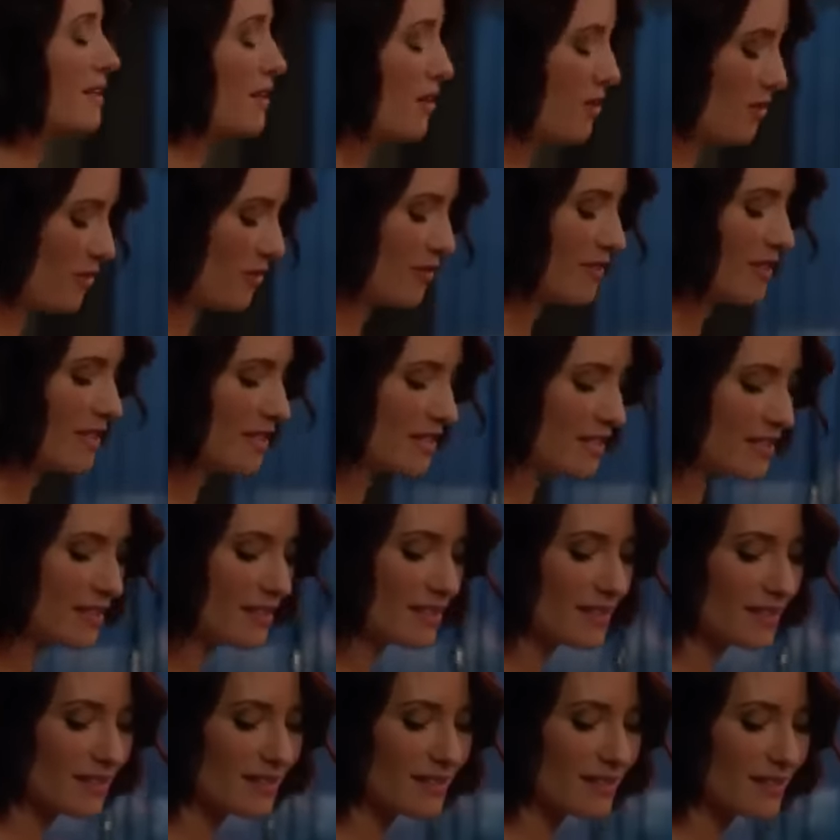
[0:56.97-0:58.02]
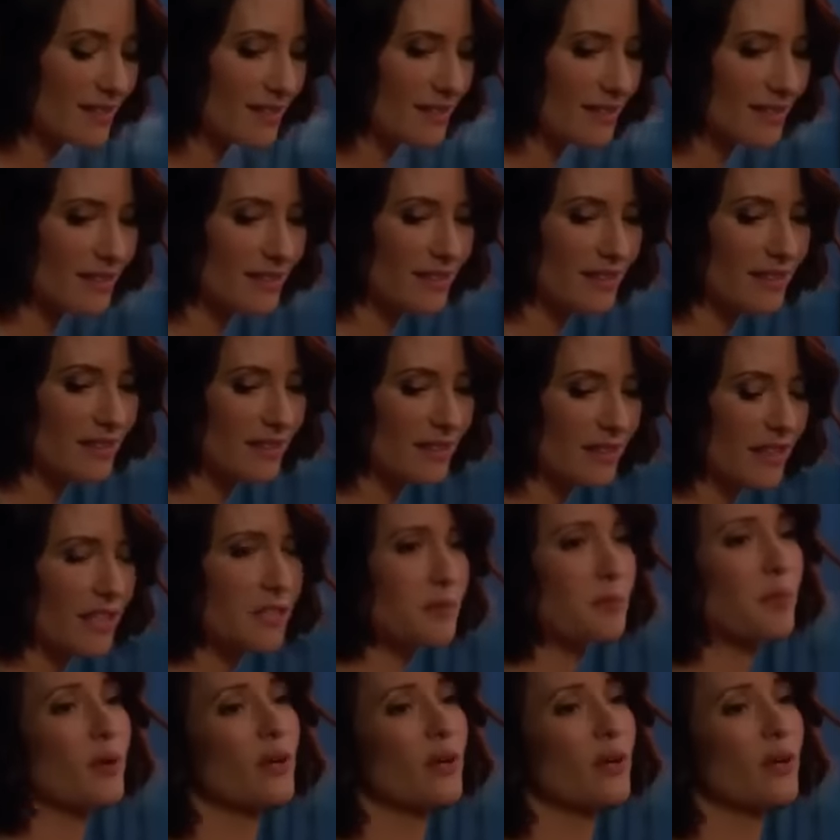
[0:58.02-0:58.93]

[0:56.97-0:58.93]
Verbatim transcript: No, this is it's